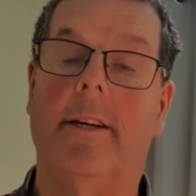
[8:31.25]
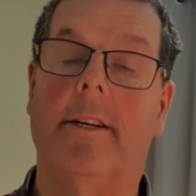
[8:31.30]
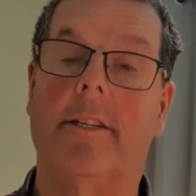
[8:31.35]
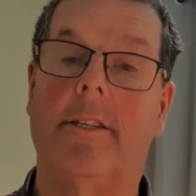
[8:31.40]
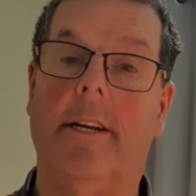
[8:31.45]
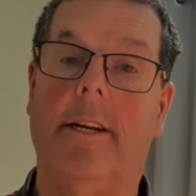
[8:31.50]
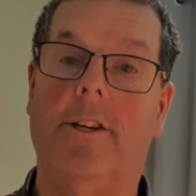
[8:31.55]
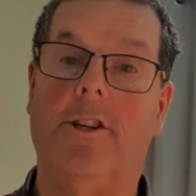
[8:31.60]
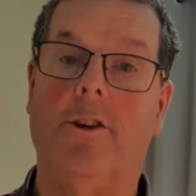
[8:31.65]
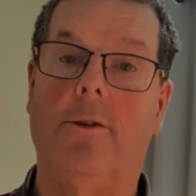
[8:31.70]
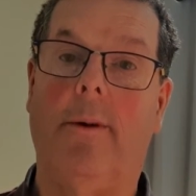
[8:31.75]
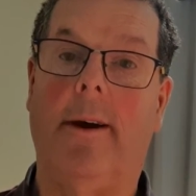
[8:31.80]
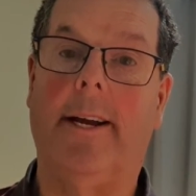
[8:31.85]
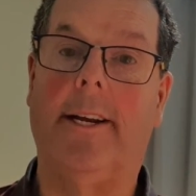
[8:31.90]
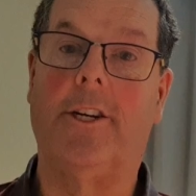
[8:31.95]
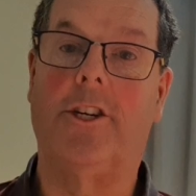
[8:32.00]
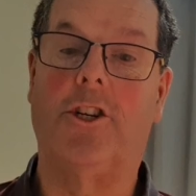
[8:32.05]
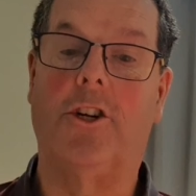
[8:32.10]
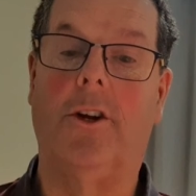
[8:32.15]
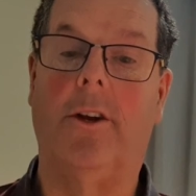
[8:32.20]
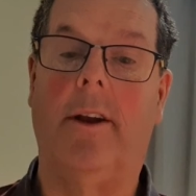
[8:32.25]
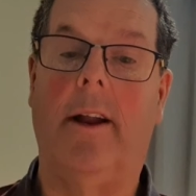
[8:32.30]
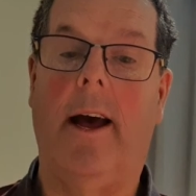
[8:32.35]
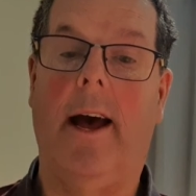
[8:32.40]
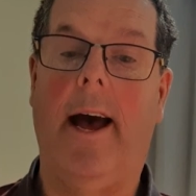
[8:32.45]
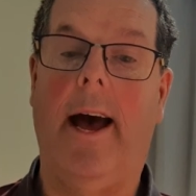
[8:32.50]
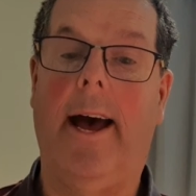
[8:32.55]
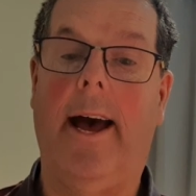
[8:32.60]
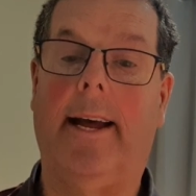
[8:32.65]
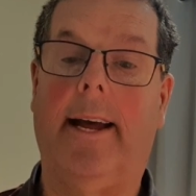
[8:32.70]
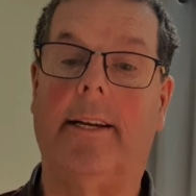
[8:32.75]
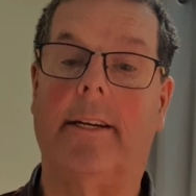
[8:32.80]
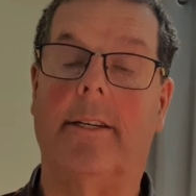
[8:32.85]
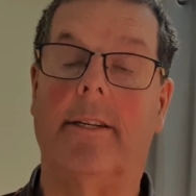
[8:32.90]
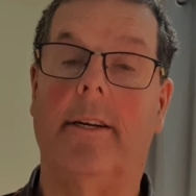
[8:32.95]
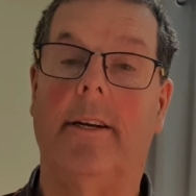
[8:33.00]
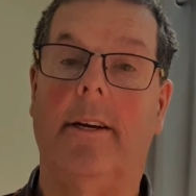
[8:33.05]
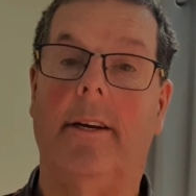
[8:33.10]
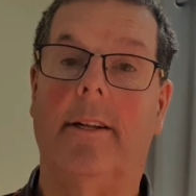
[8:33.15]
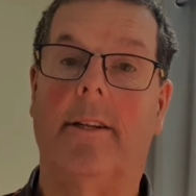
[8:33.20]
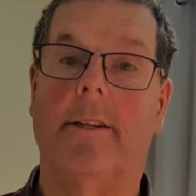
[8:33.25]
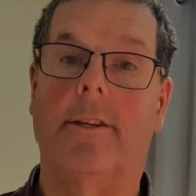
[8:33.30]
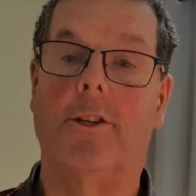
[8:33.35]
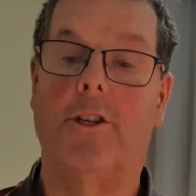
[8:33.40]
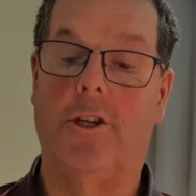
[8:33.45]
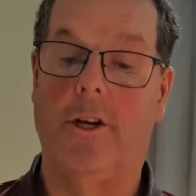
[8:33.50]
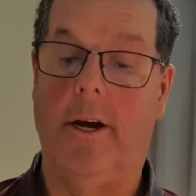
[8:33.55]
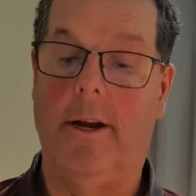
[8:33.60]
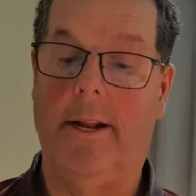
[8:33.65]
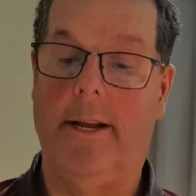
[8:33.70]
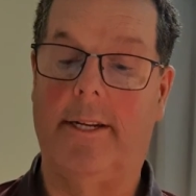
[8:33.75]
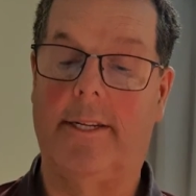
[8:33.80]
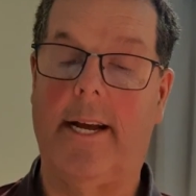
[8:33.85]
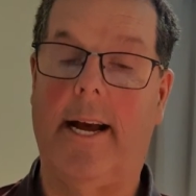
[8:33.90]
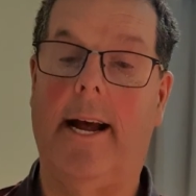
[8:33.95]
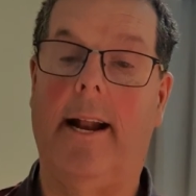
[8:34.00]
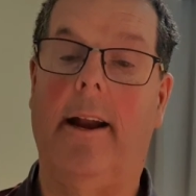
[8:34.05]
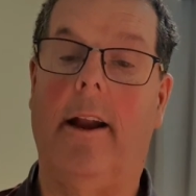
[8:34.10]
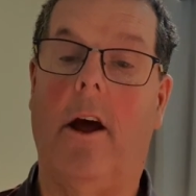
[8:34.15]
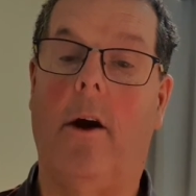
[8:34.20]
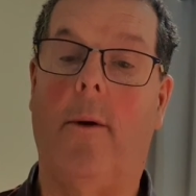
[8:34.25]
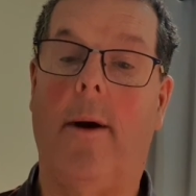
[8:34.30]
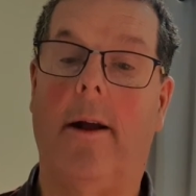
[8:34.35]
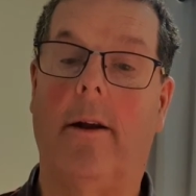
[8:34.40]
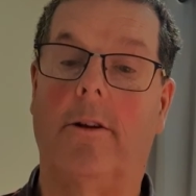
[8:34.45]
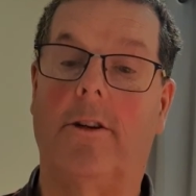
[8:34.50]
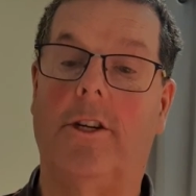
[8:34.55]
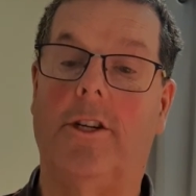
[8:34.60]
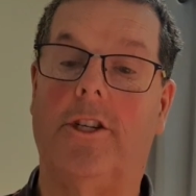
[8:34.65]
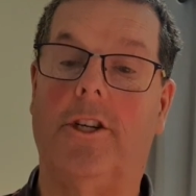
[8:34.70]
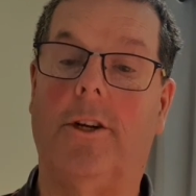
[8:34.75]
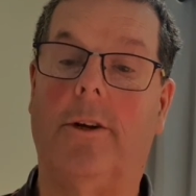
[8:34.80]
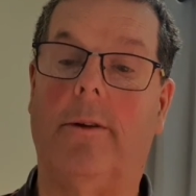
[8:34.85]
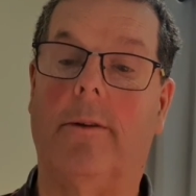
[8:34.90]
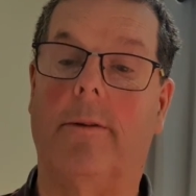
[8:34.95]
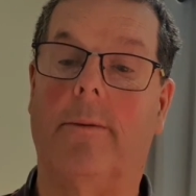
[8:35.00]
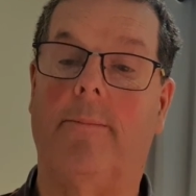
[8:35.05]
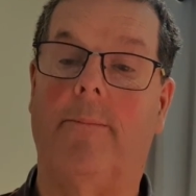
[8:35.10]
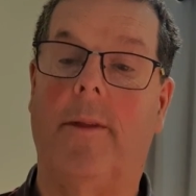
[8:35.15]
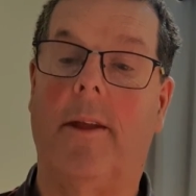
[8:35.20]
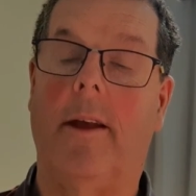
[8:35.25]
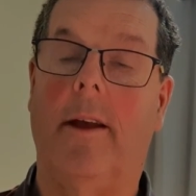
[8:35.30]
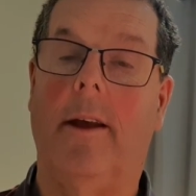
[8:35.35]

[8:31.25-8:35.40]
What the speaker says: situation and the sun is at a low altitude.